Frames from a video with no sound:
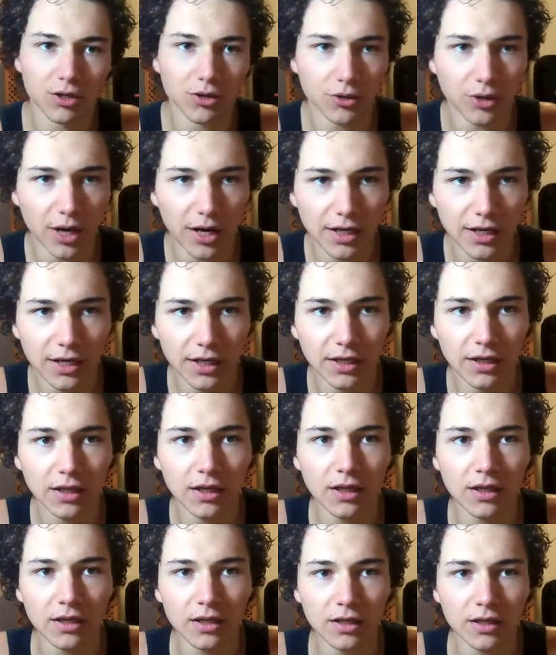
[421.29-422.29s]
running
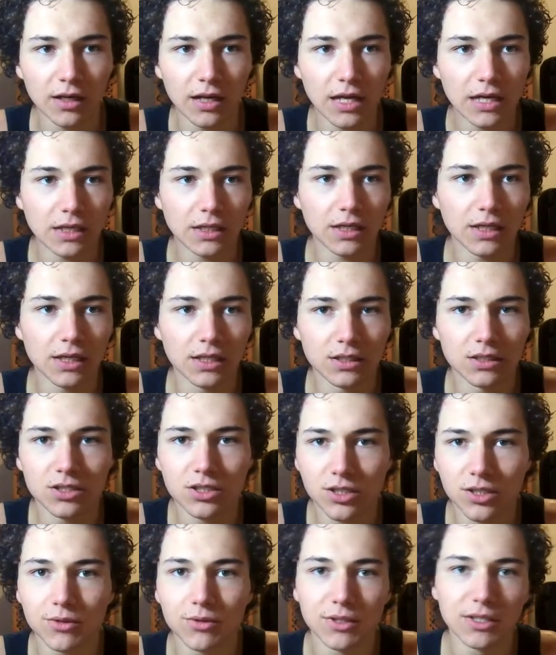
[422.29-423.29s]
like
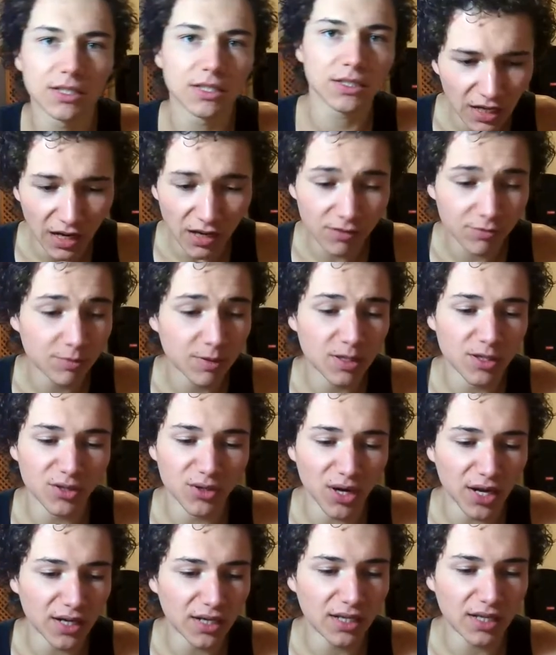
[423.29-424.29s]
injuries. I've been
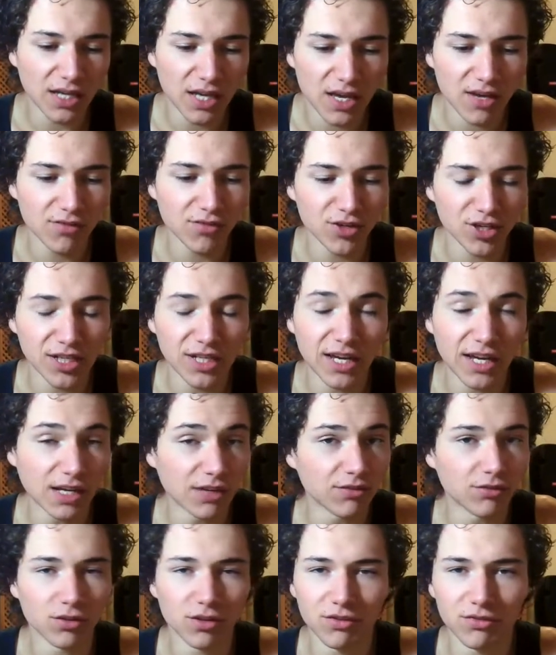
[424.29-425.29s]
running every
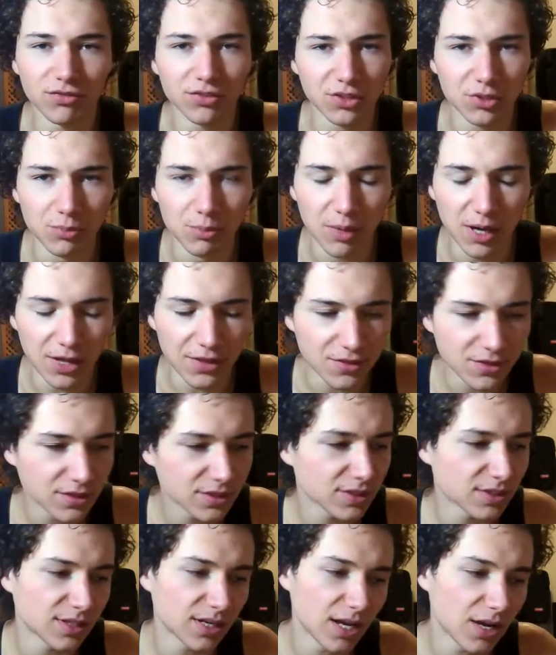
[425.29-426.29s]
day for a few
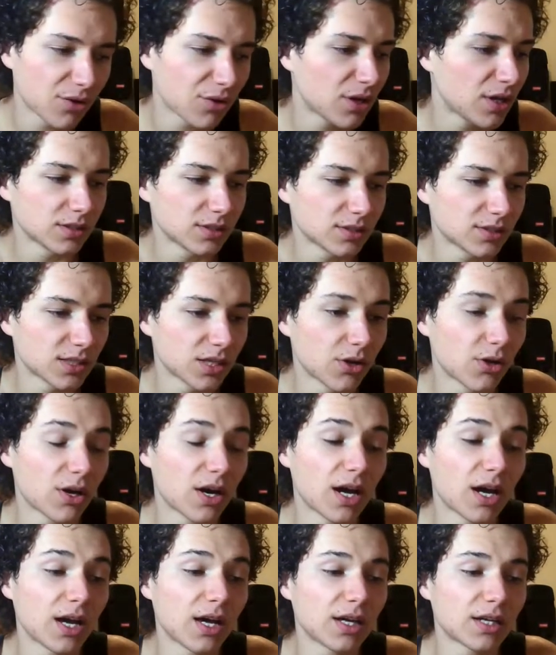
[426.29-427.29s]
months now, so
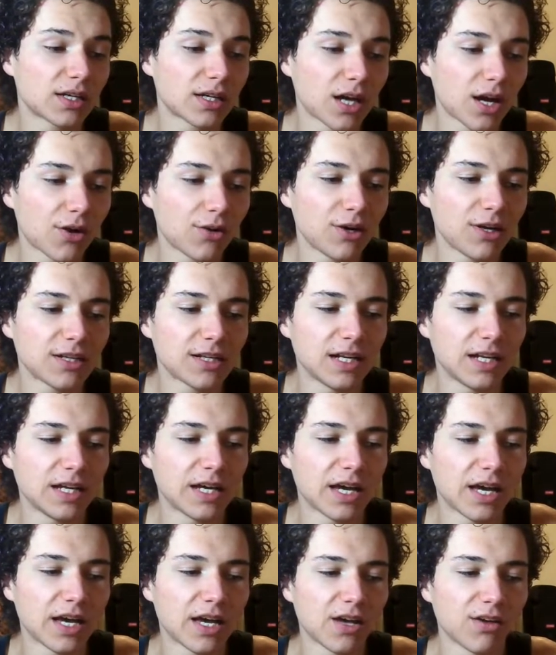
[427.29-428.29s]
I currently
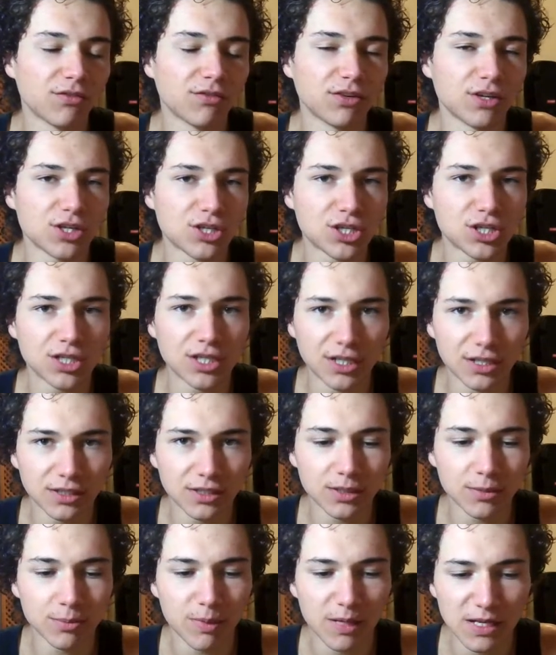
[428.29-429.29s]
have shin
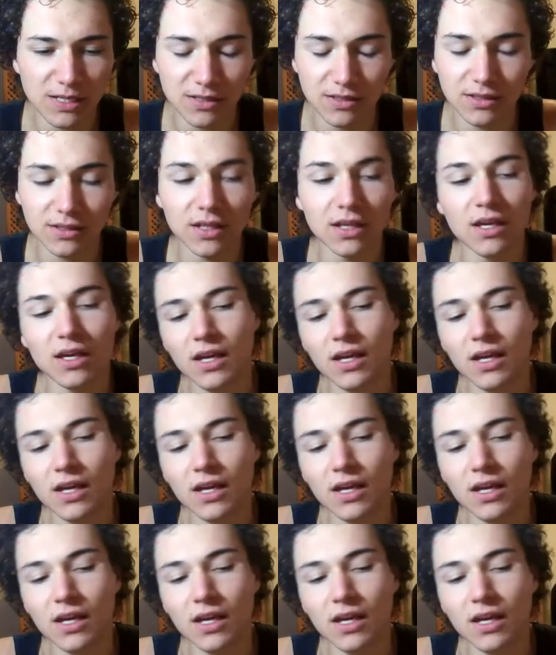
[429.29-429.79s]
splints.